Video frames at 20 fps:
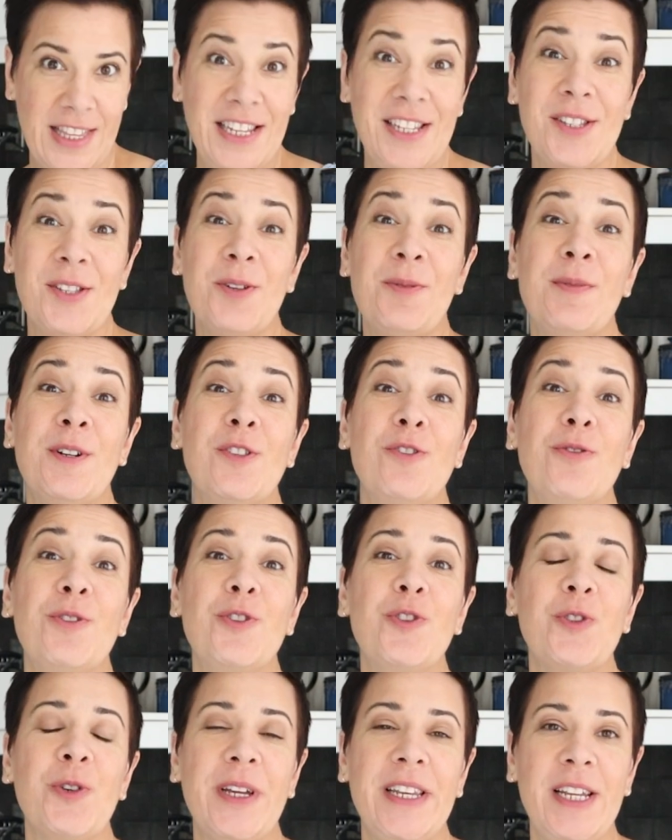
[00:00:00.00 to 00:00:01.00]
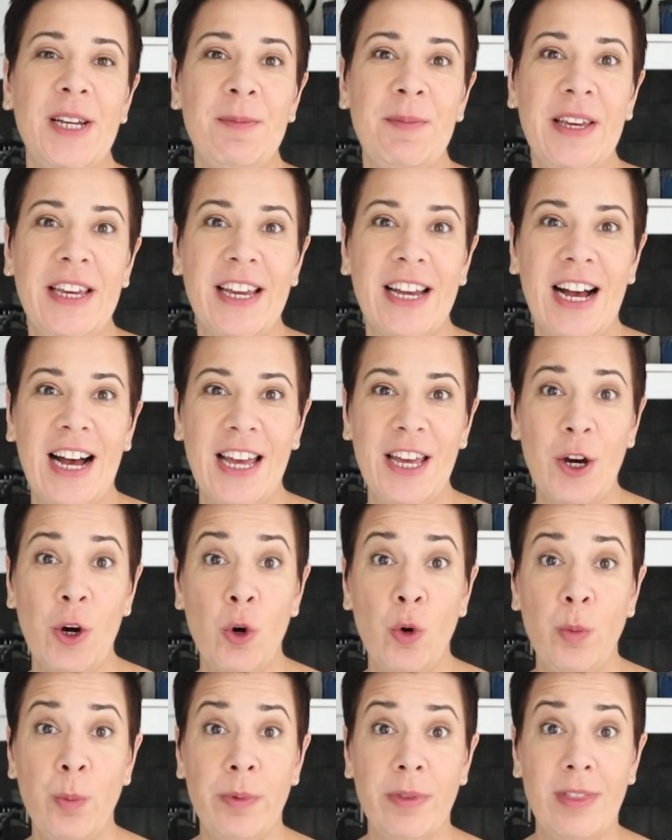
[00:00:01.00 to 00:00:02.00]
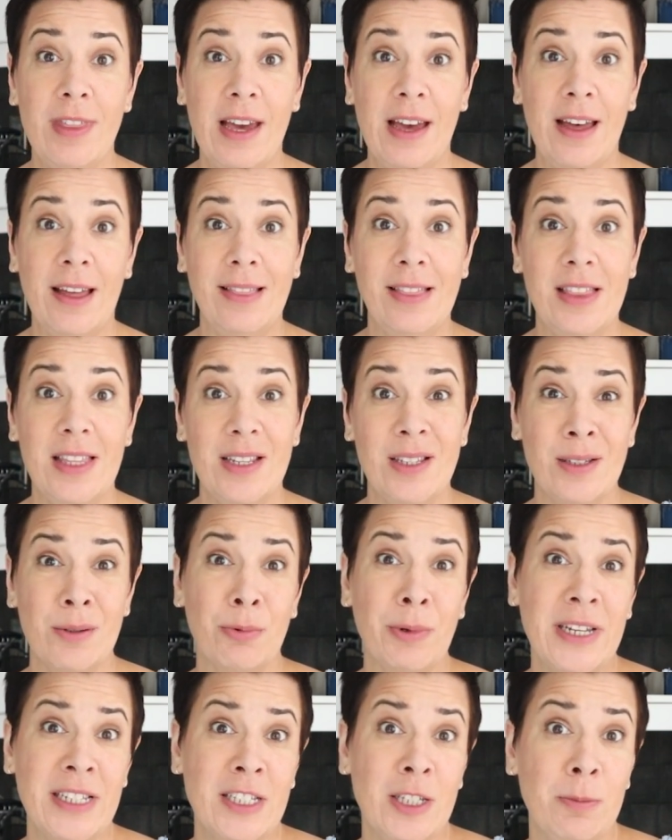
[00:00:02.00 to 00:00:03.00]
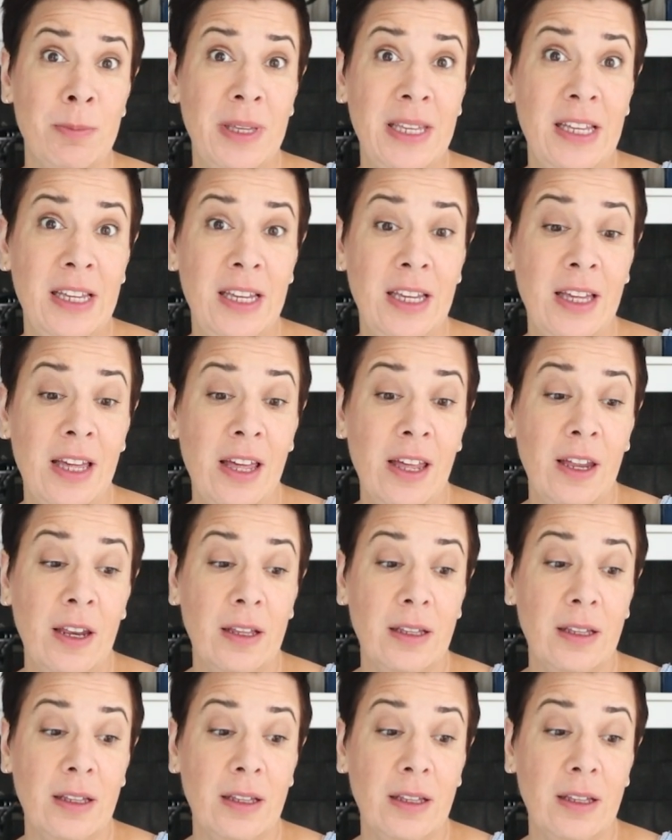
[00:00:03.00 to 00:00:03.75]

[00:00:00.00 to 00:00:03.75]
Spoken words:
Thanks so much for joining me. I hope that this recipe